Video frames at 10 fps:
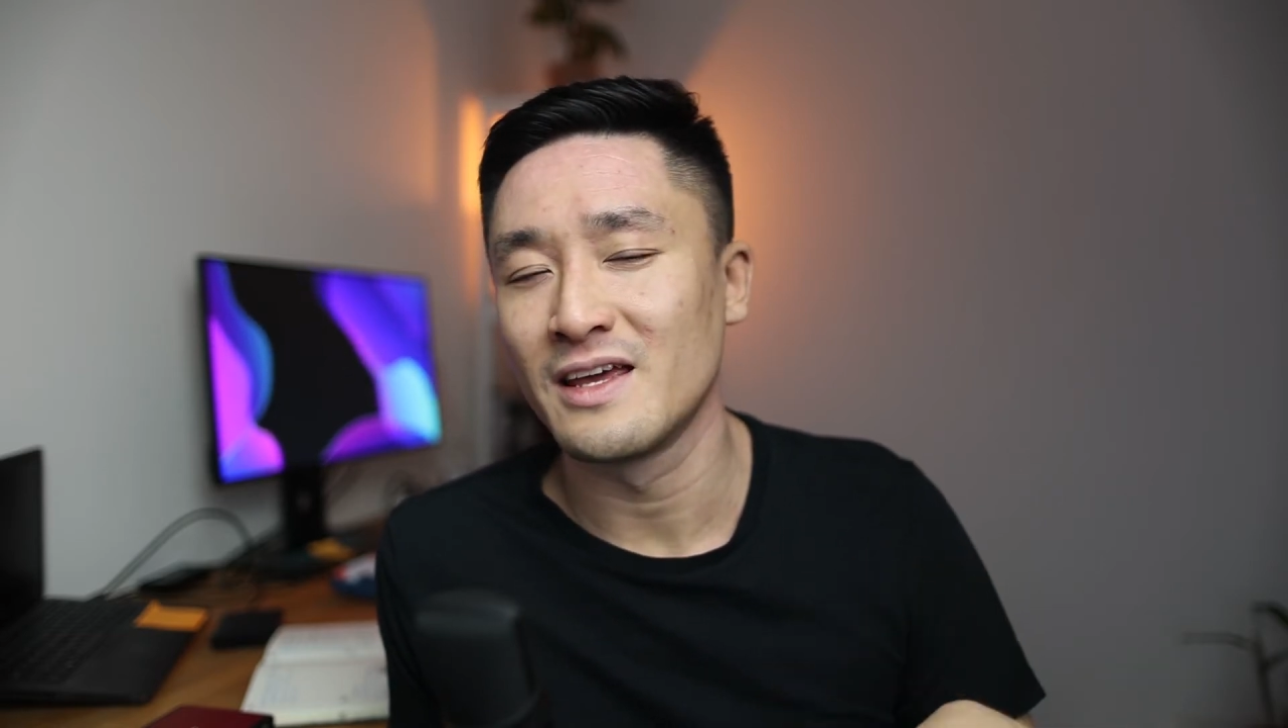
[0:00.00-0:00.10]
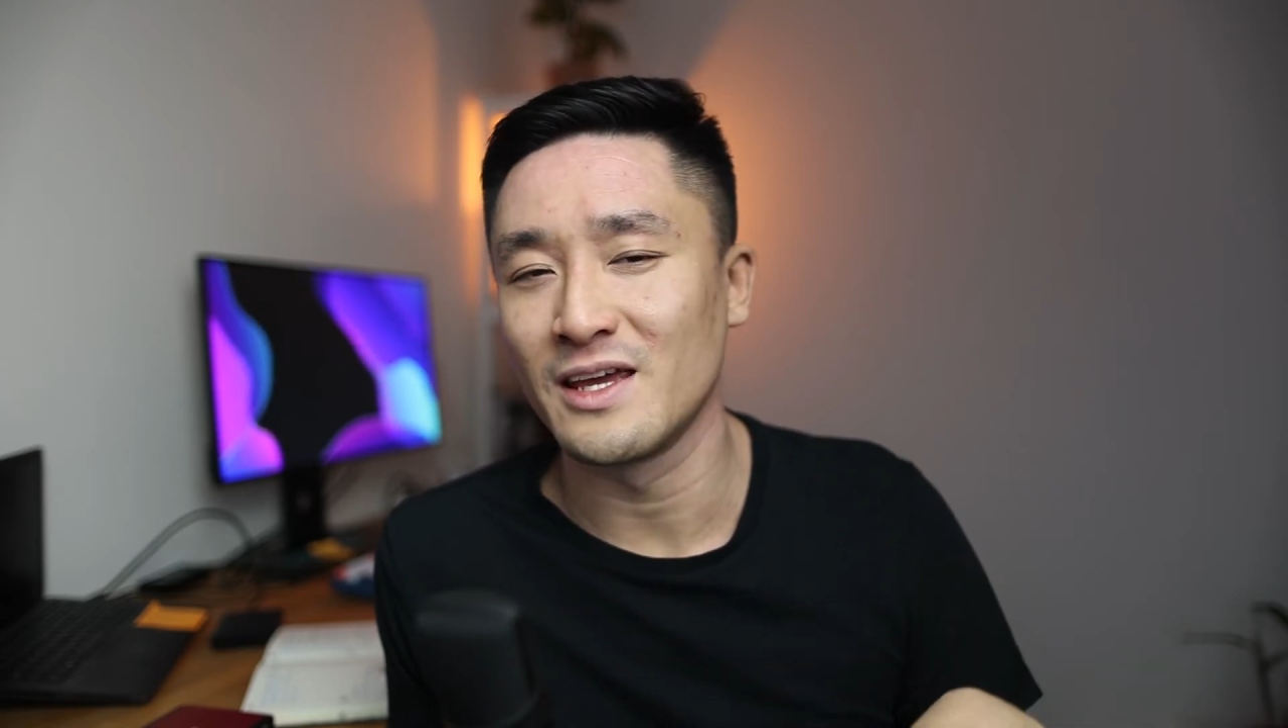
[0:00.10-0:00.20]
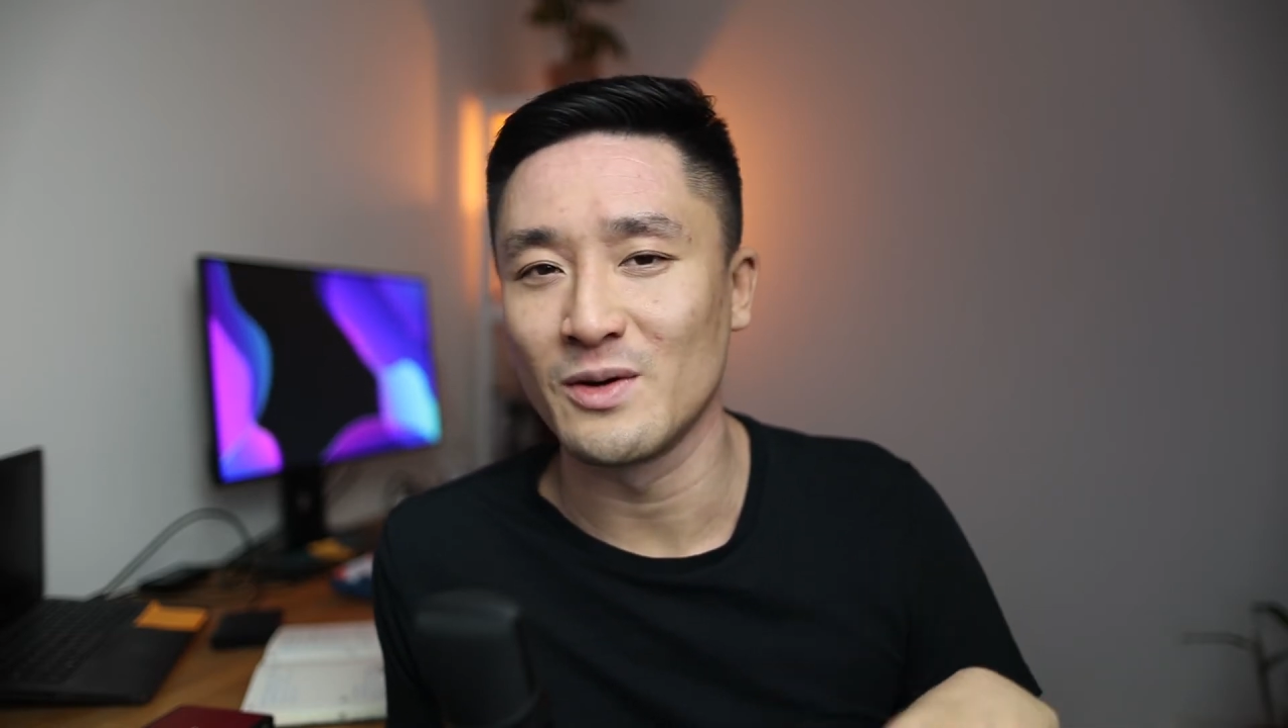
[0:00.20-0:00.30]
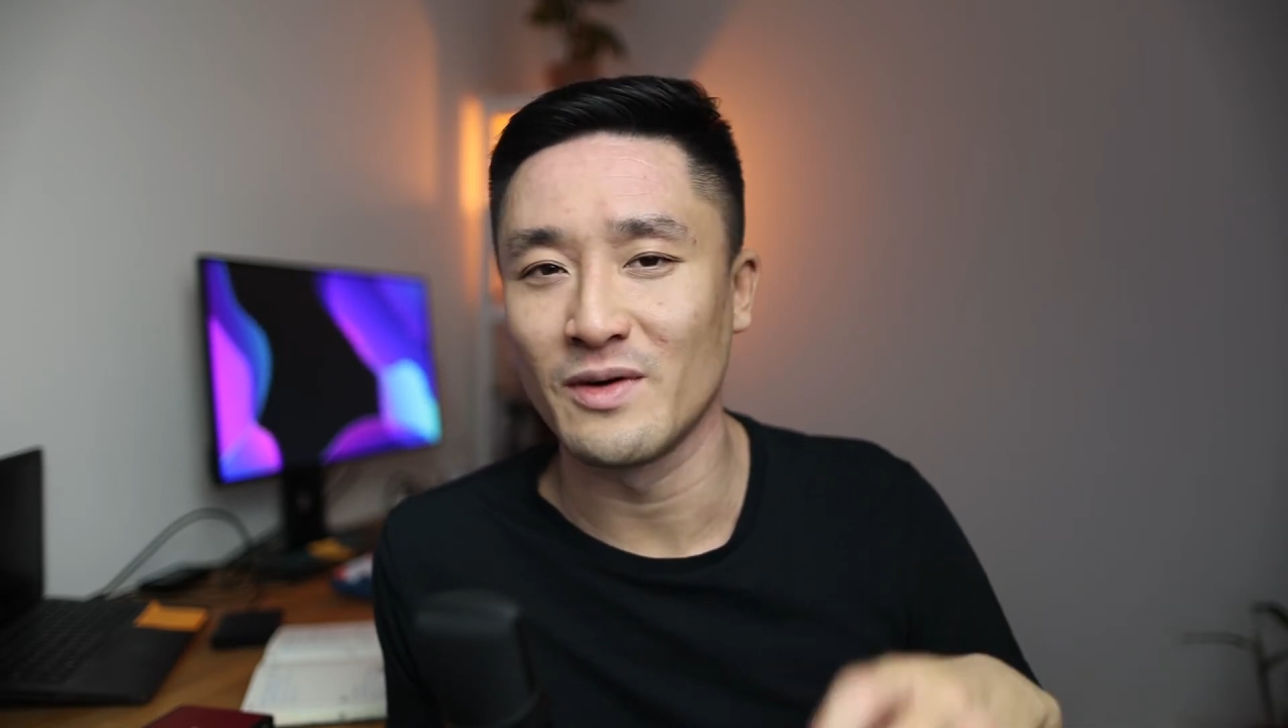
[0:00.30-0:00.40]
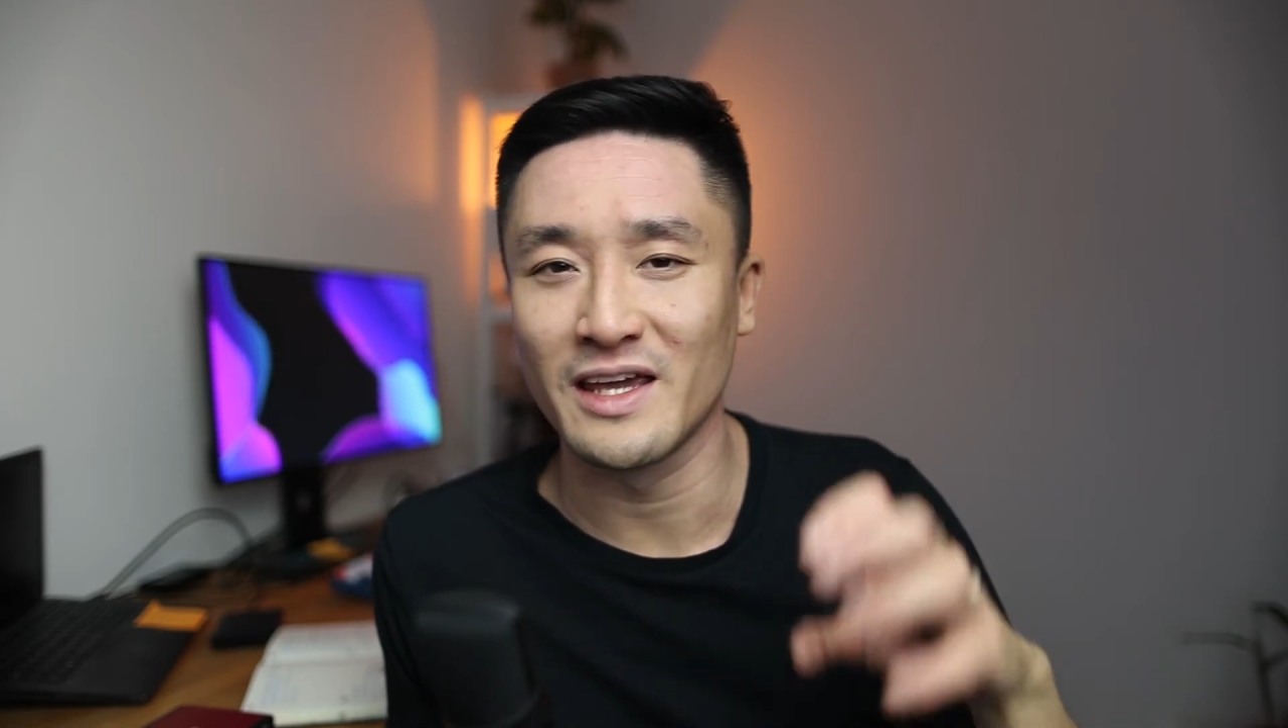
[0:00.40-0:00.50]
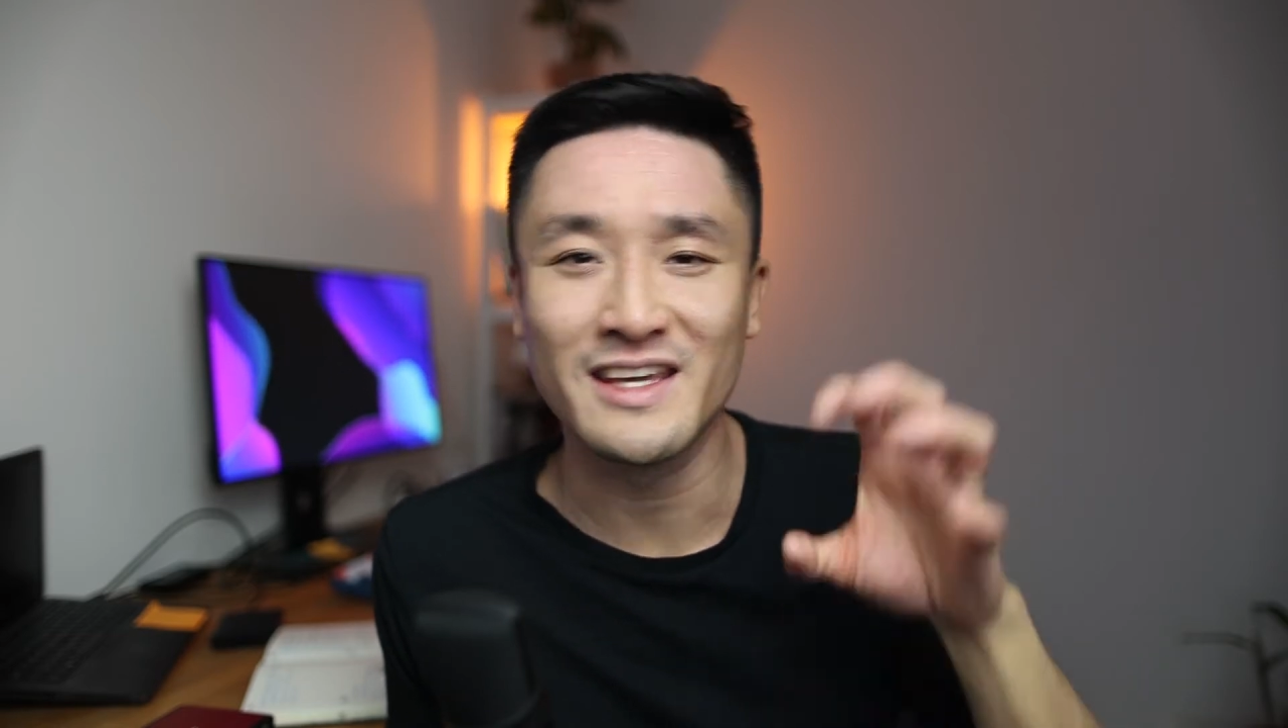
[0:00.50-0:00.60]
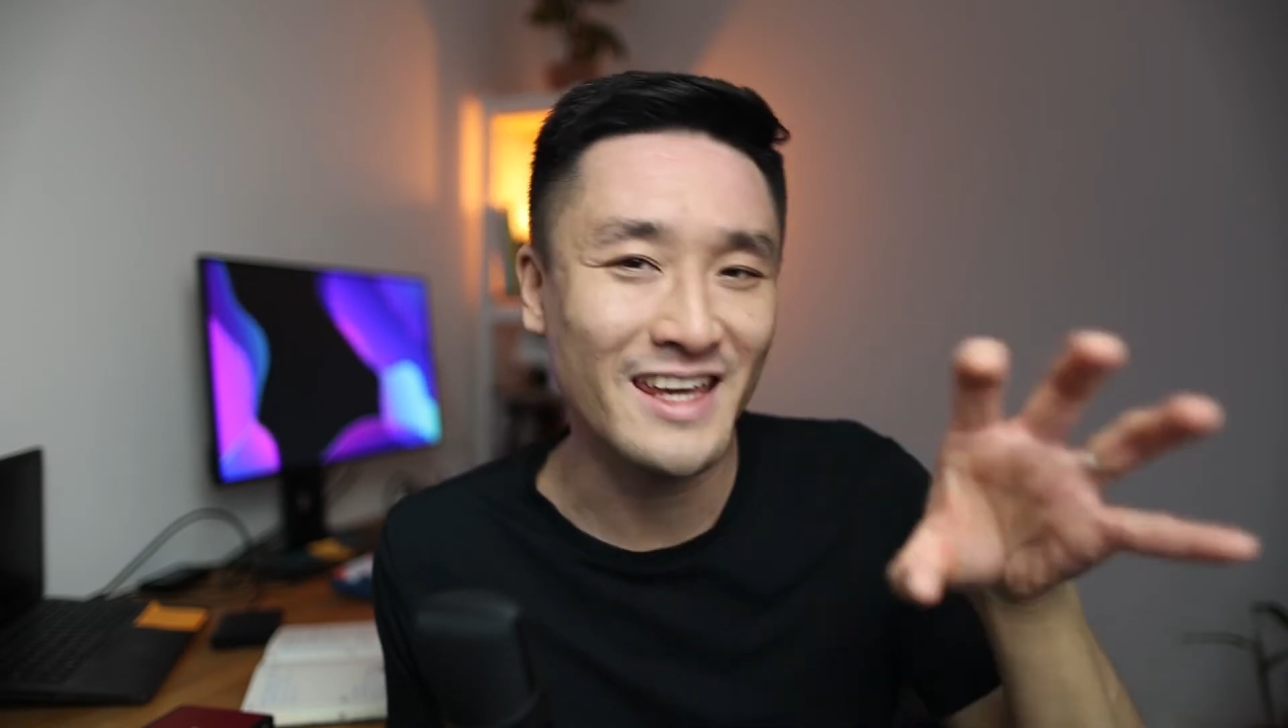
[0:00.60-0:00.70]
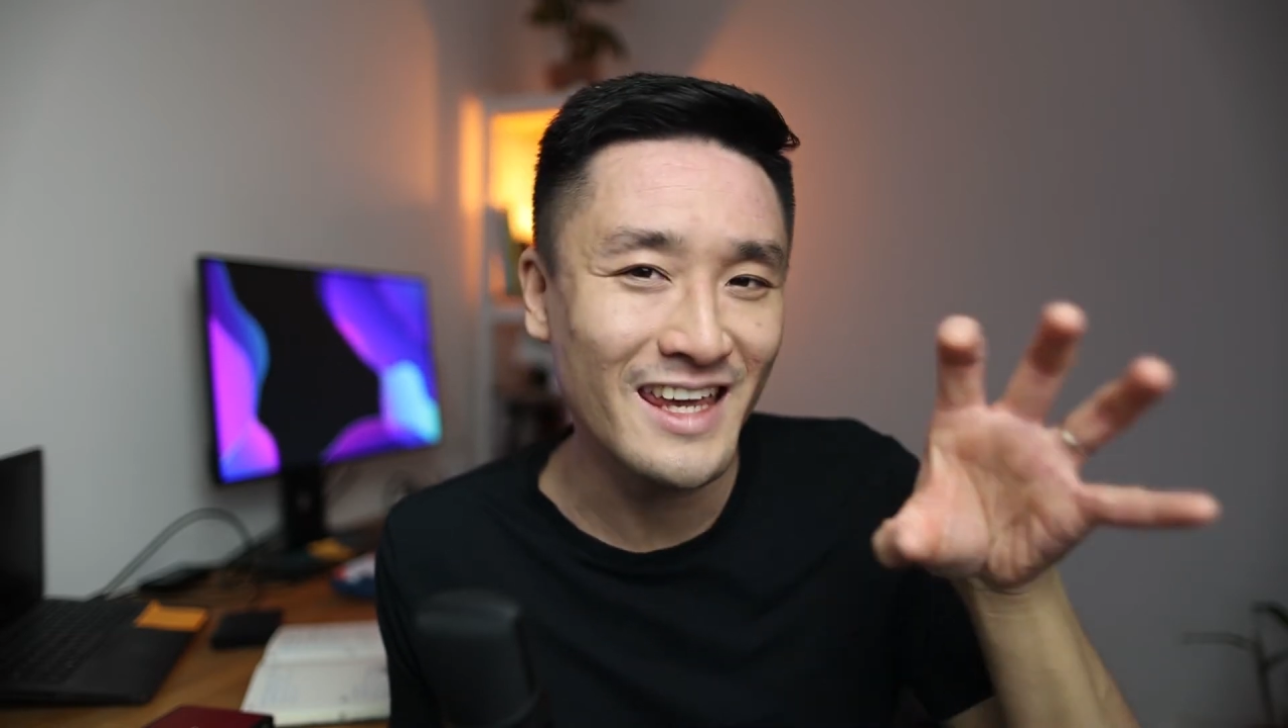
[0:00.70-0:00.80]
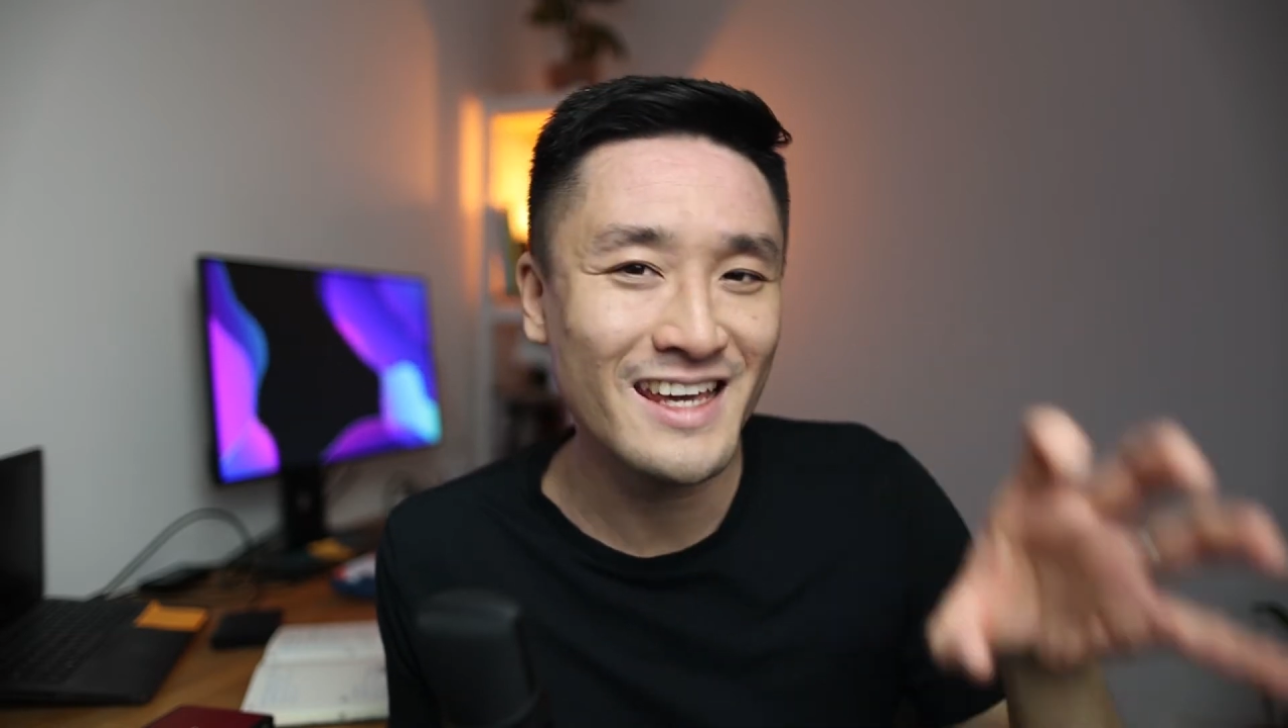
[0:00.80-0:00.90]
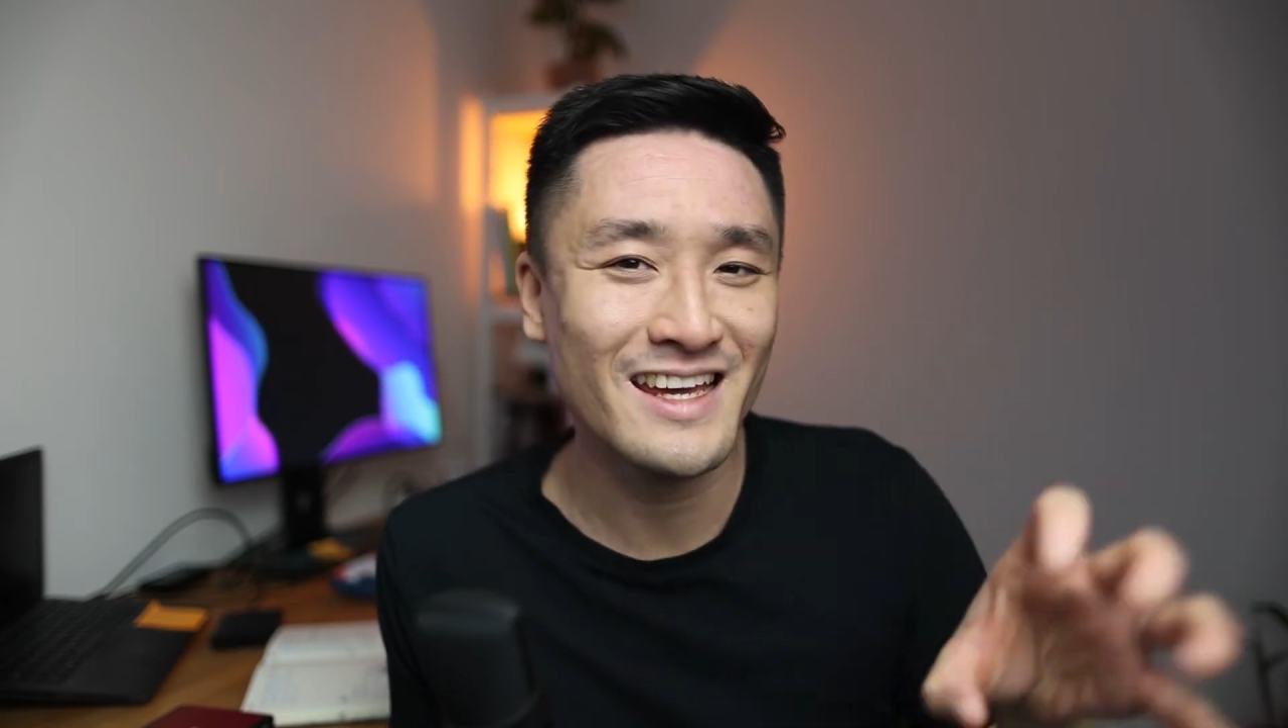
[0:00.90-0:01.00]
a
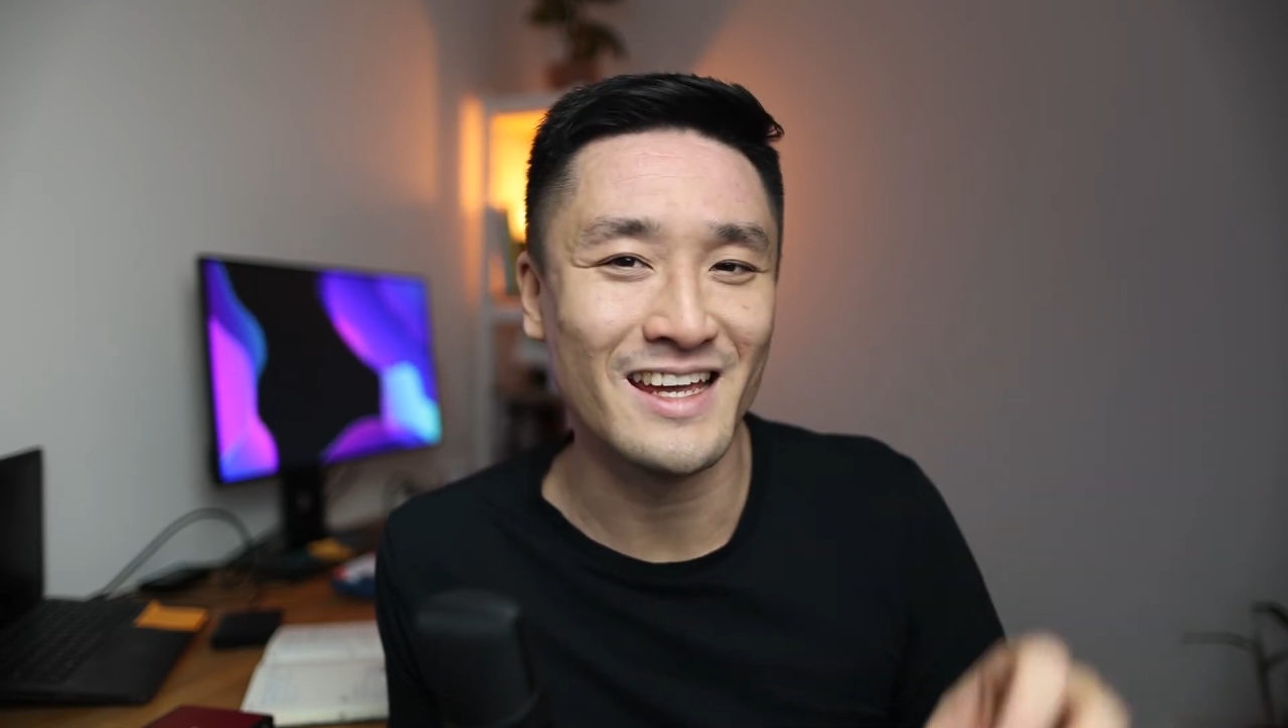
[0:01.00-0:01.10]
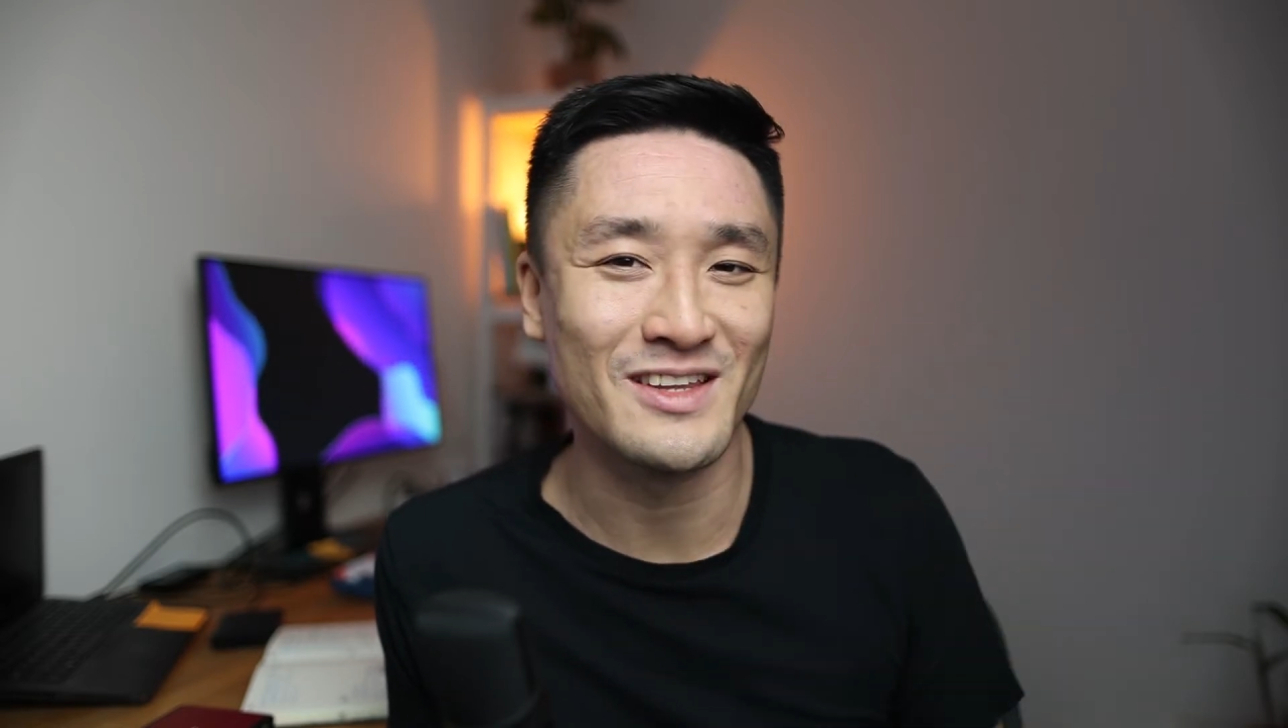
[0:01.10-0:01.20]
geek